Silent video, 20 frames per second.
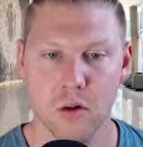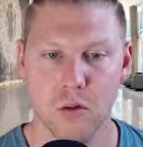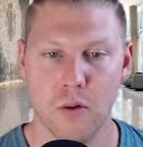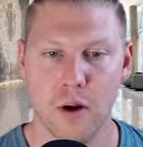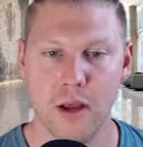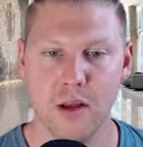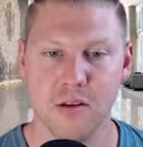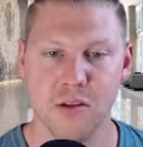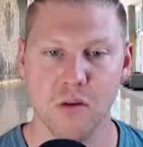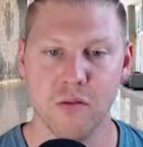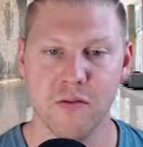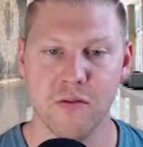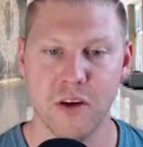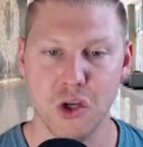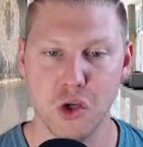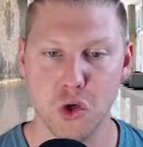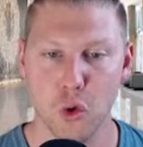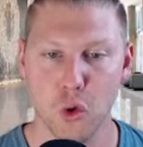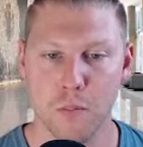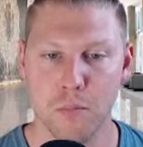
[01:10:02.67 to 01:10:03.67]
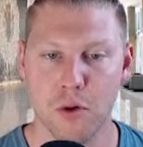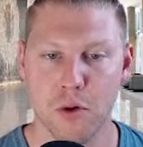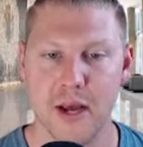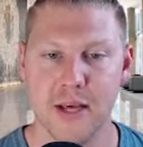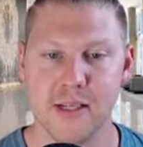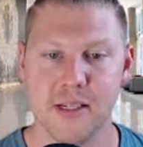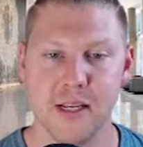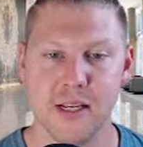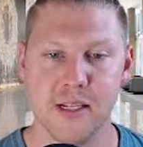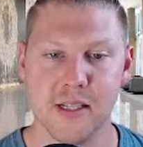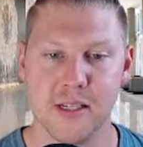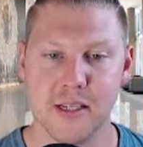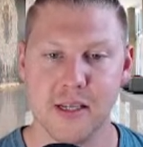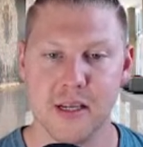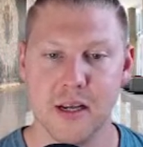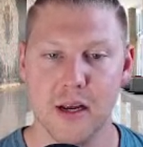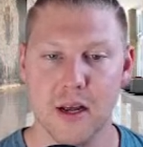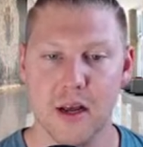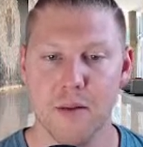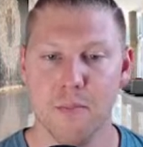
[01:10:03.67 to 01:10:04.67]
right? So visual presence,
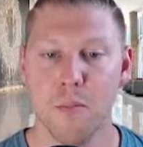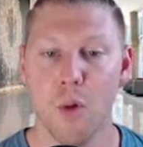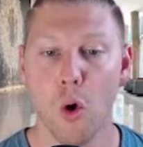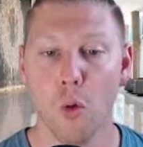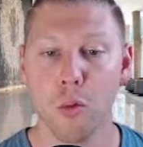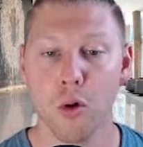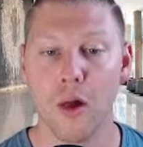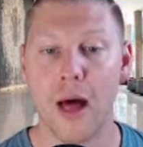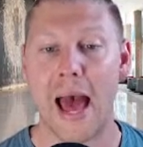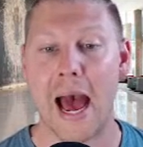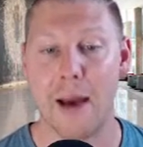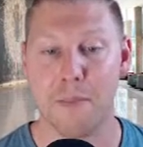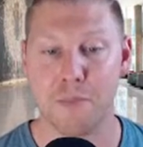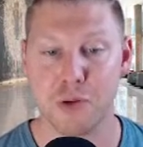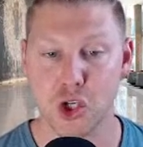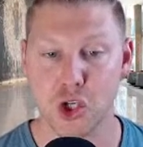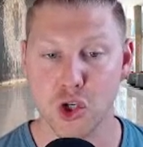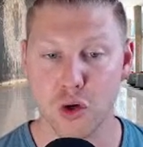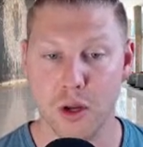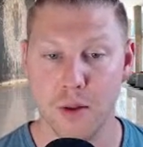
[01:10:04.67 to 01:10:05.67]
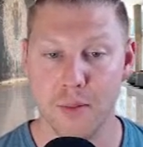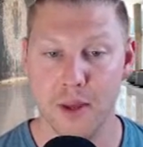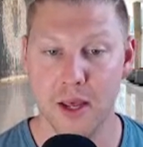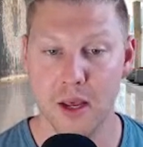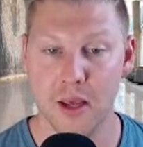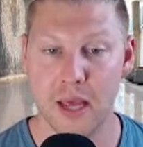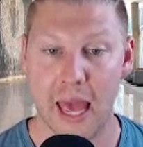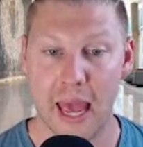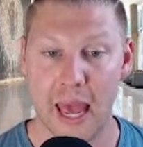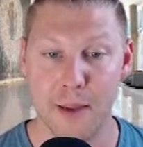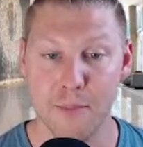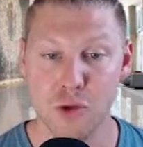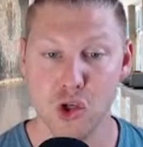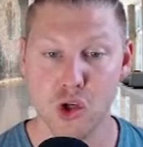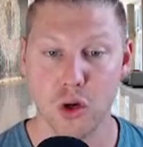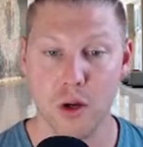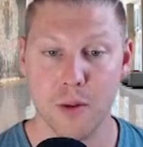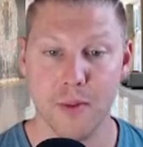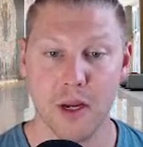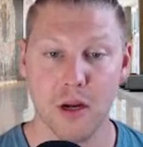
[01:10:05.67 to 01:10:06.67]
mobile app streaming, game
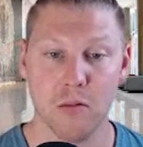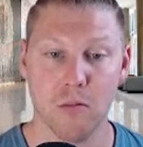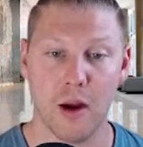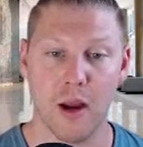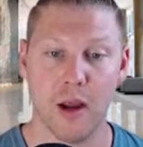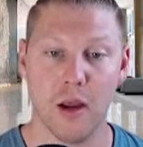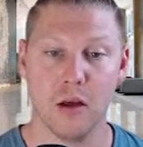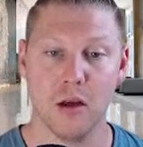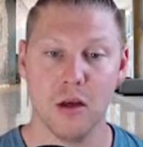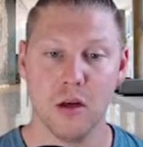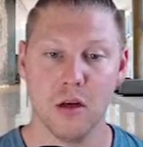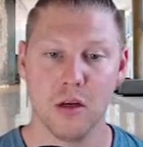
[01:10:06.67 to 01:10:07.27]
streaming, right?